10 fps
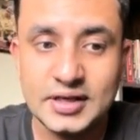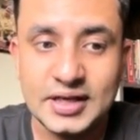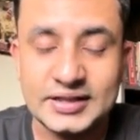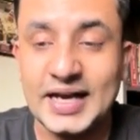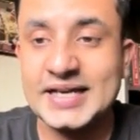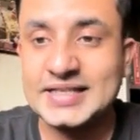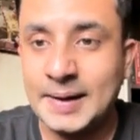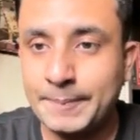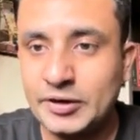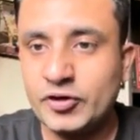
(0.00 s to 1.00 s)
The
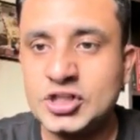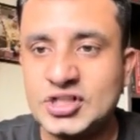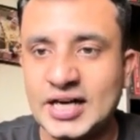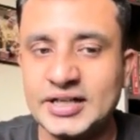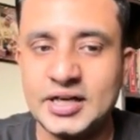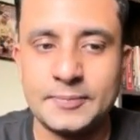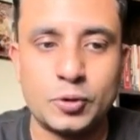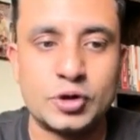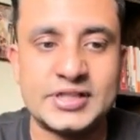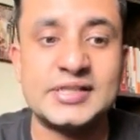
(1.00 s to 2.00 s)
example for standard
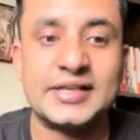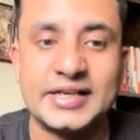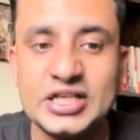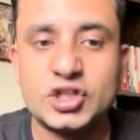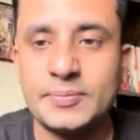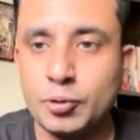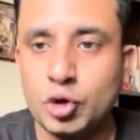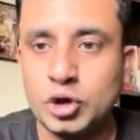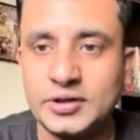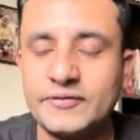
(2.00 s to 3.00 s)
reports is reach
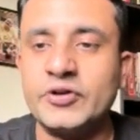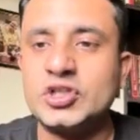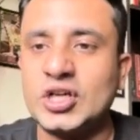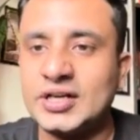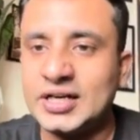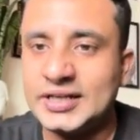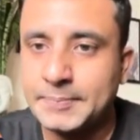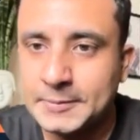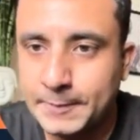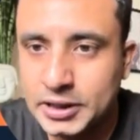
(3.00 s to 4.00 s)
report, which generally
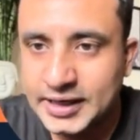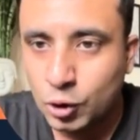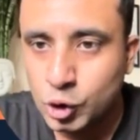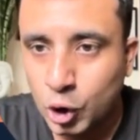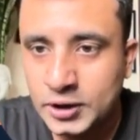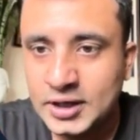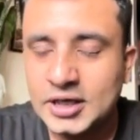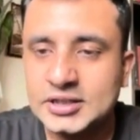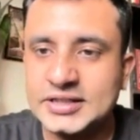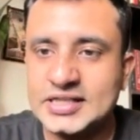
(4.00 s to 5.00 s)
people download
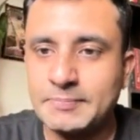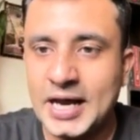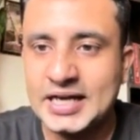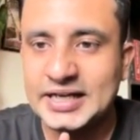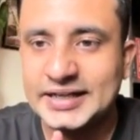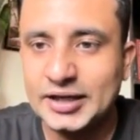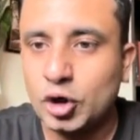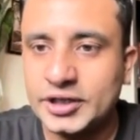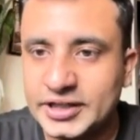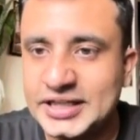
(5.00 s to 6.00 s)
just by clicking
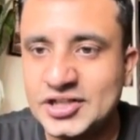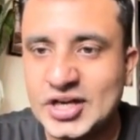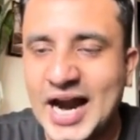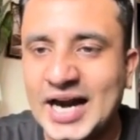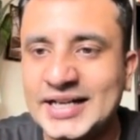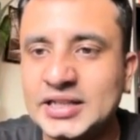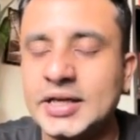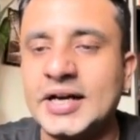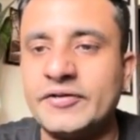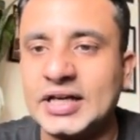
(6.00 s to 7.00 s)
on reach, adding
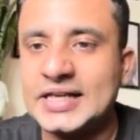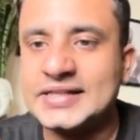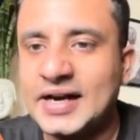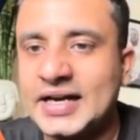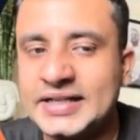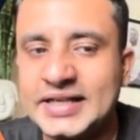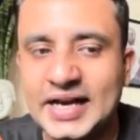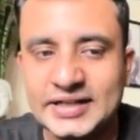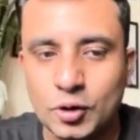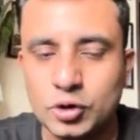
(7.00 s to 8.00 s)
their advertiser ID
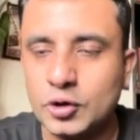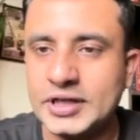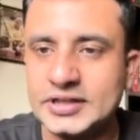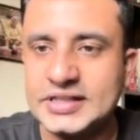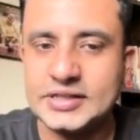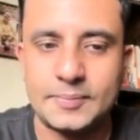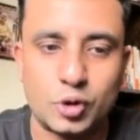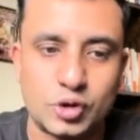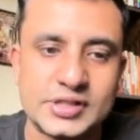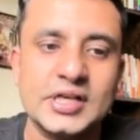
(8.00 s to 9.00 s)
and downloading these
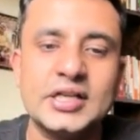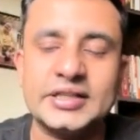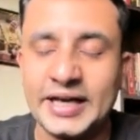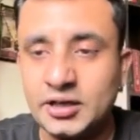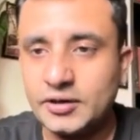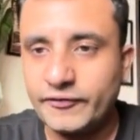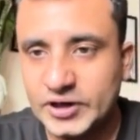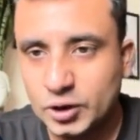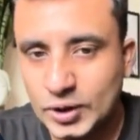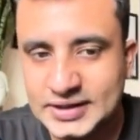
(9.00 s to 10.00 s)
reports. Then
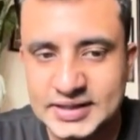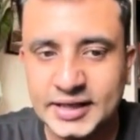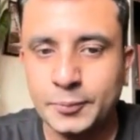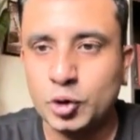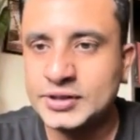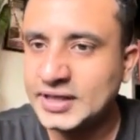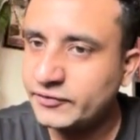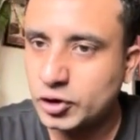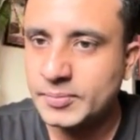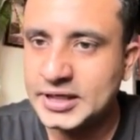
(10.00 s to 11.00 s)
frequency reports and
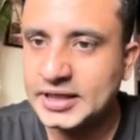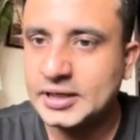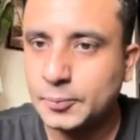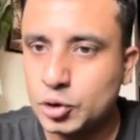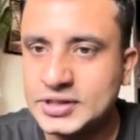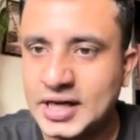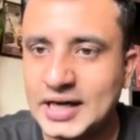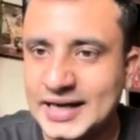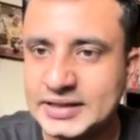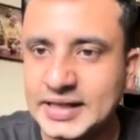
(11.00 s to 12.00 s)
viewability reports are
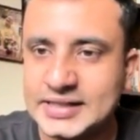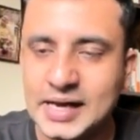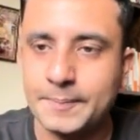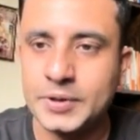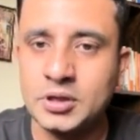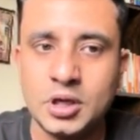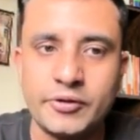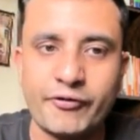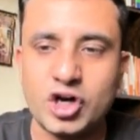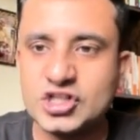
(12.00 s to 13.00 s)
another example
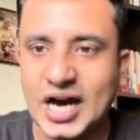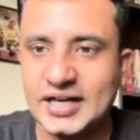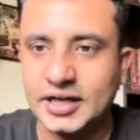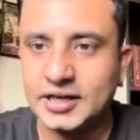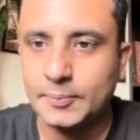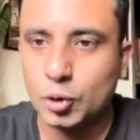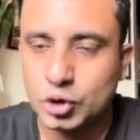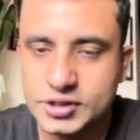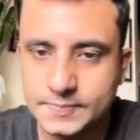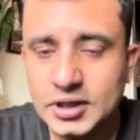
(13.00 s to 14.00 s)
for standard
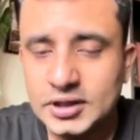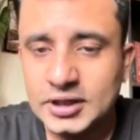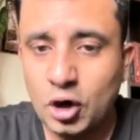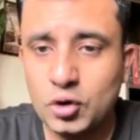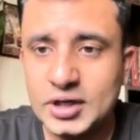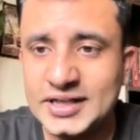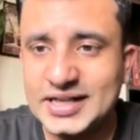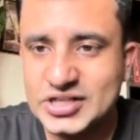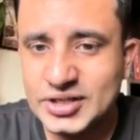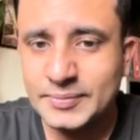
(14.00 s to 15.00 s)
reports. Now in
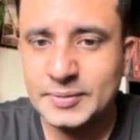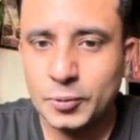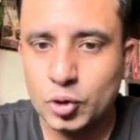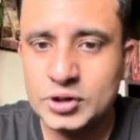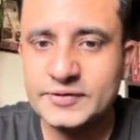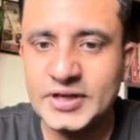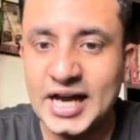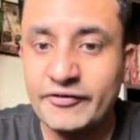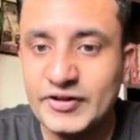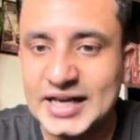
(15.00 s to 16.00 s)
custom reports, we
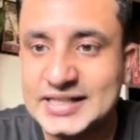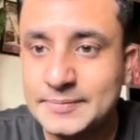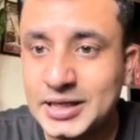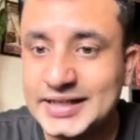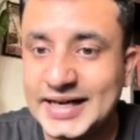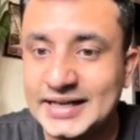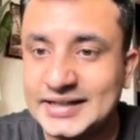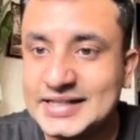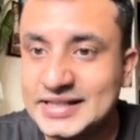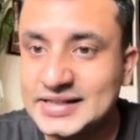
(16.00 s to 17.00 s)
have flexible date
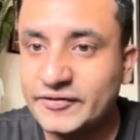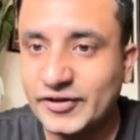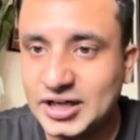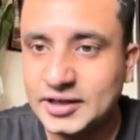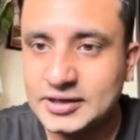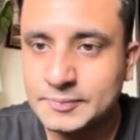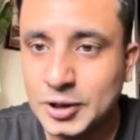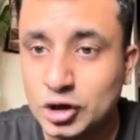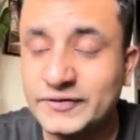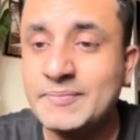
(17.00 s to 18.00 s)
ranges and filters because we